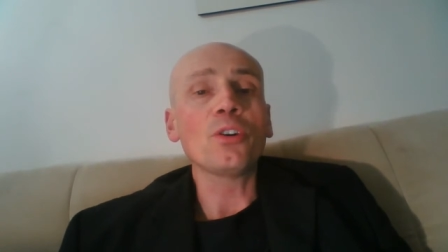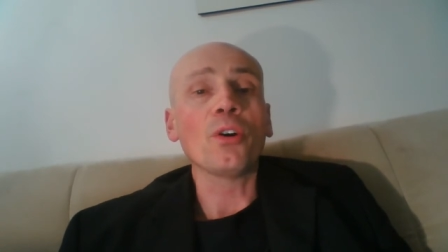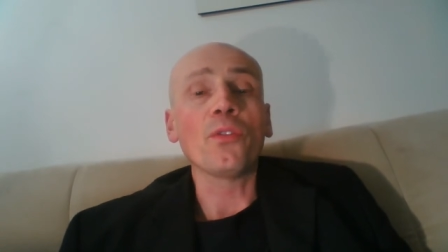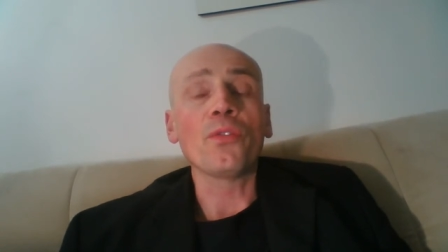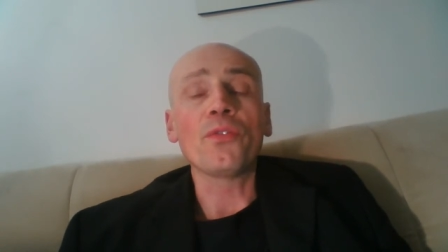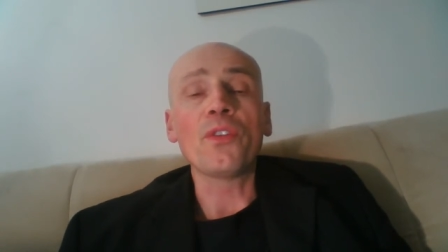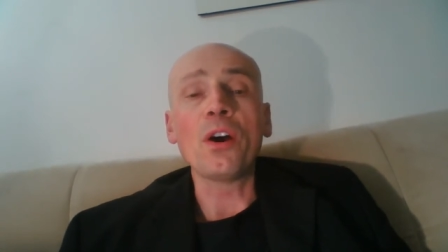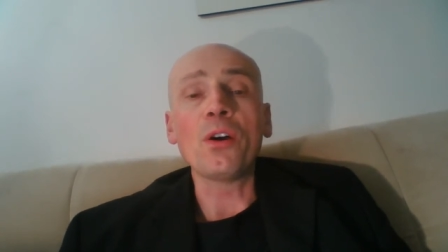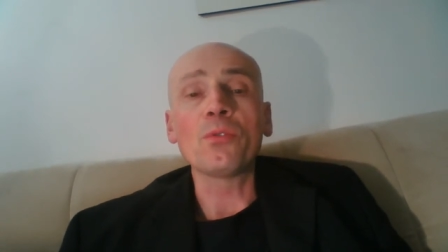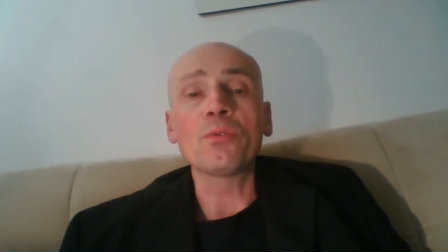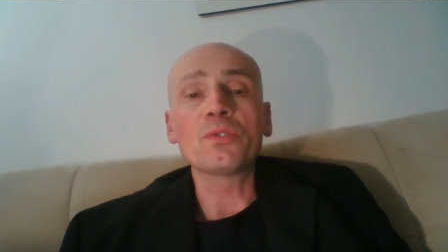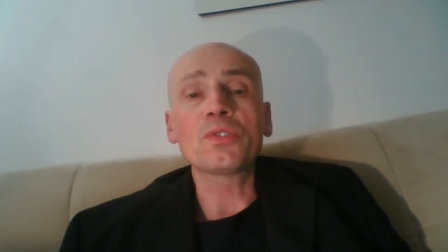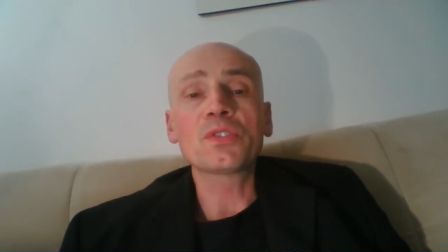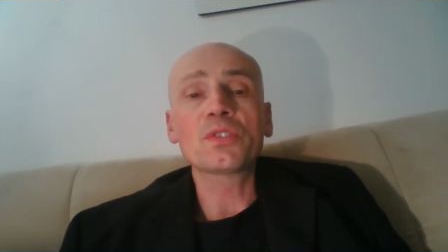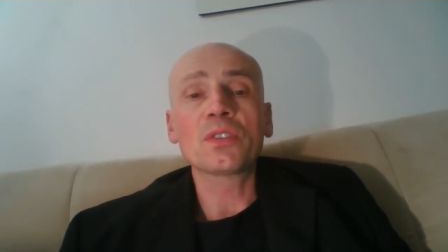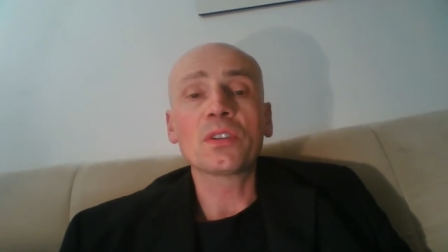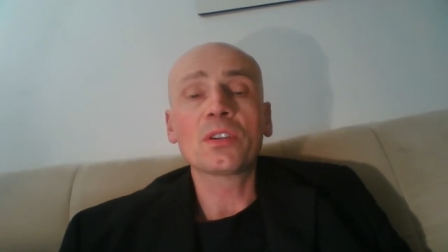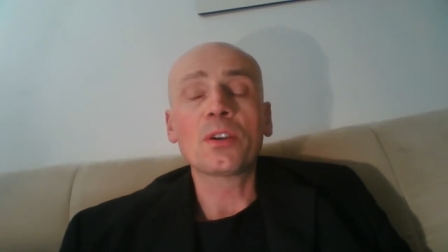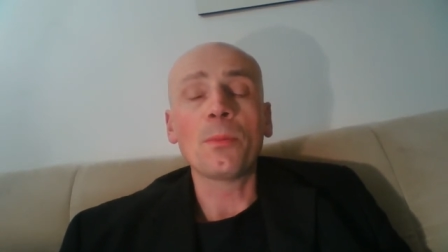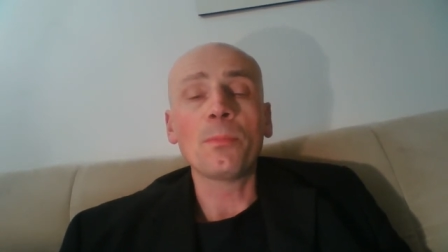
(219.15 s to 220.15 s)
on
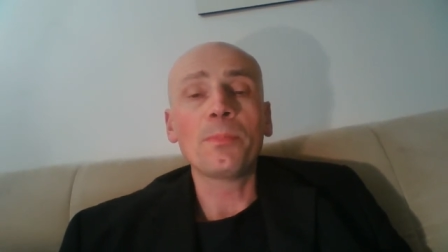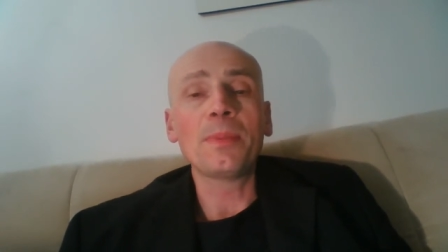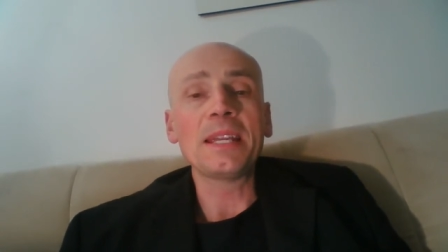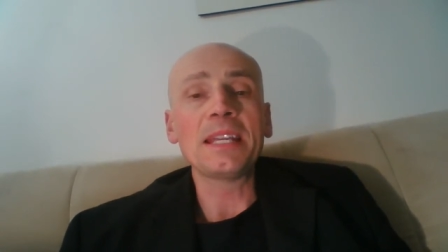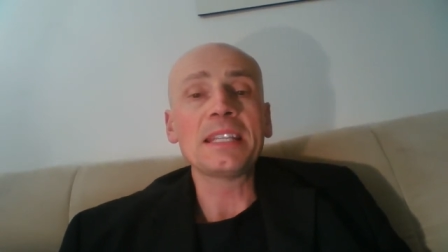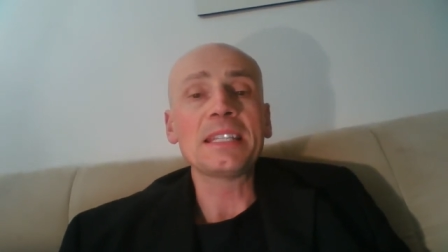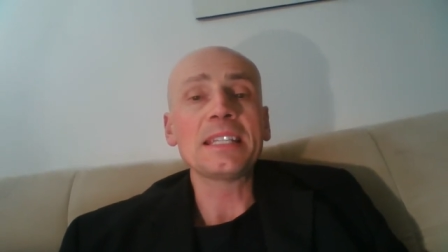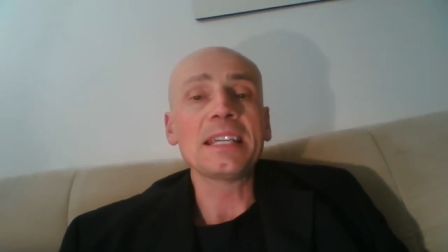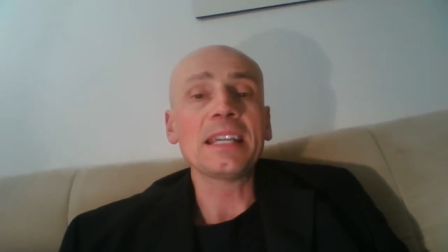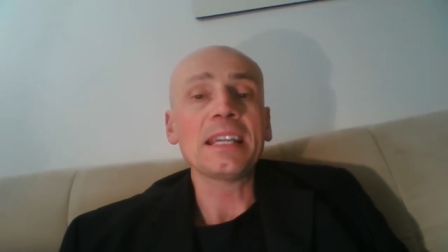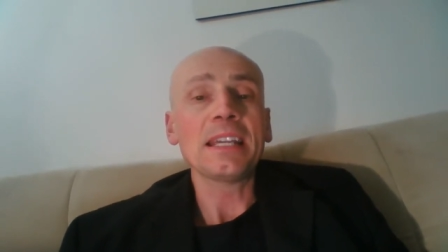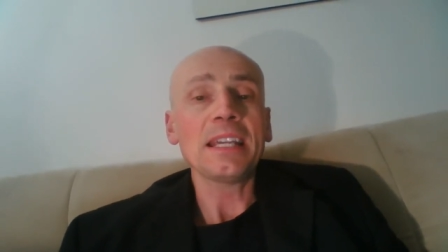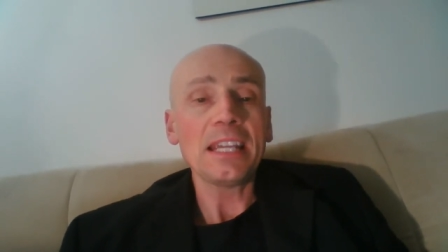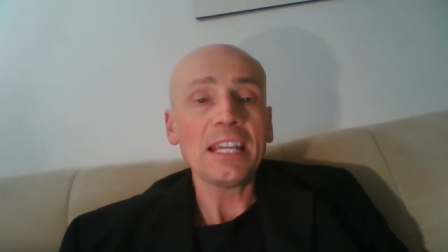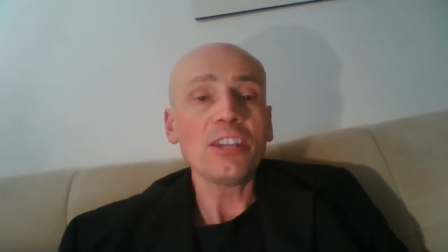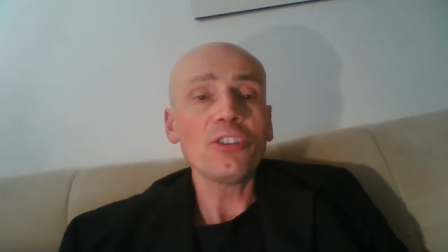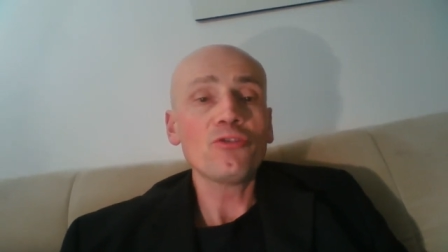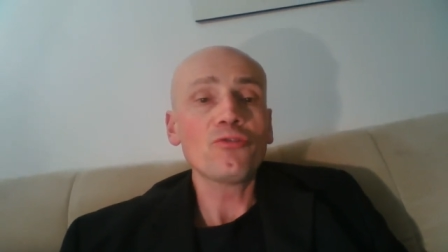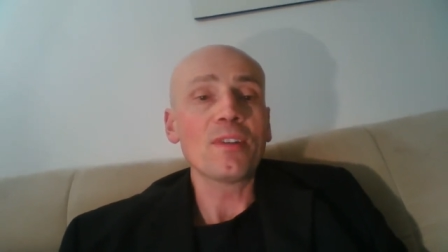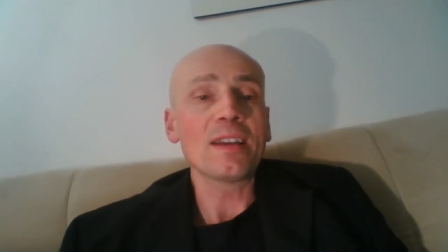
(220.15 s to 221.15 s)
those competing
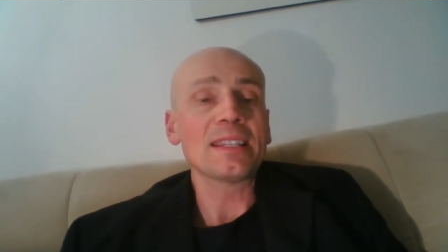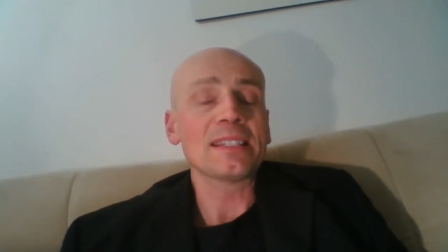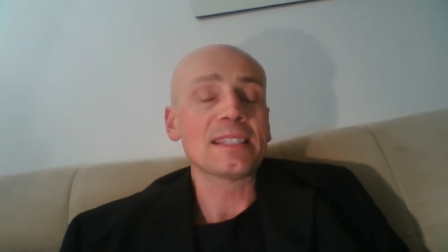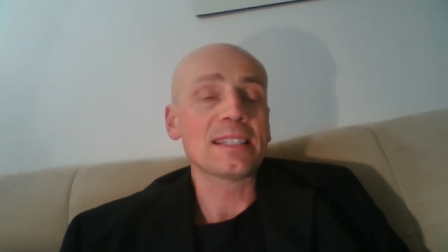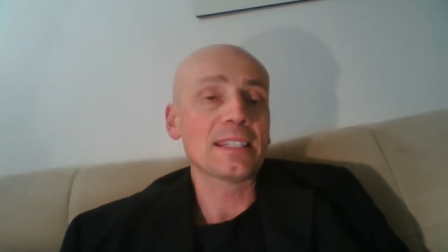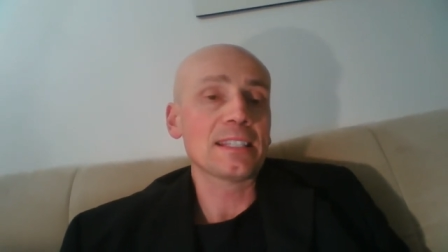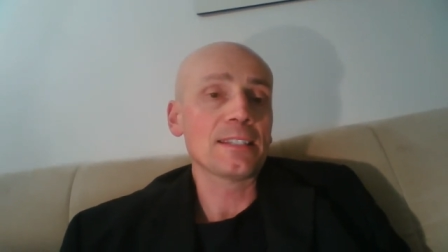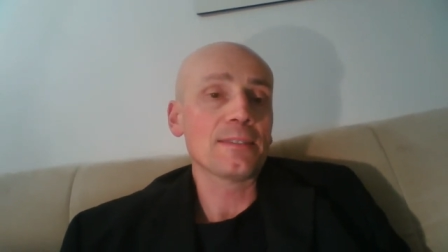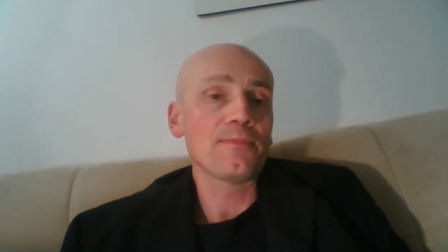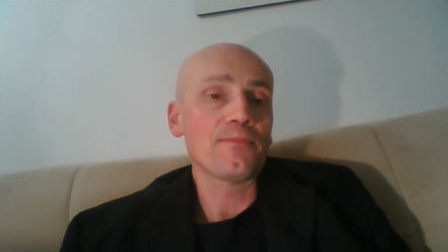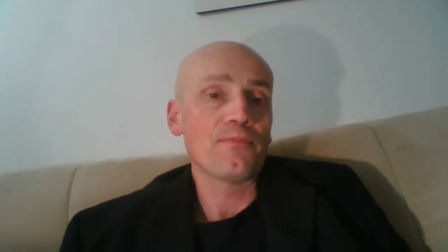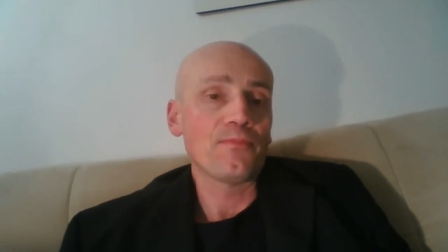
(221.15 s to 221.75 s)
interests.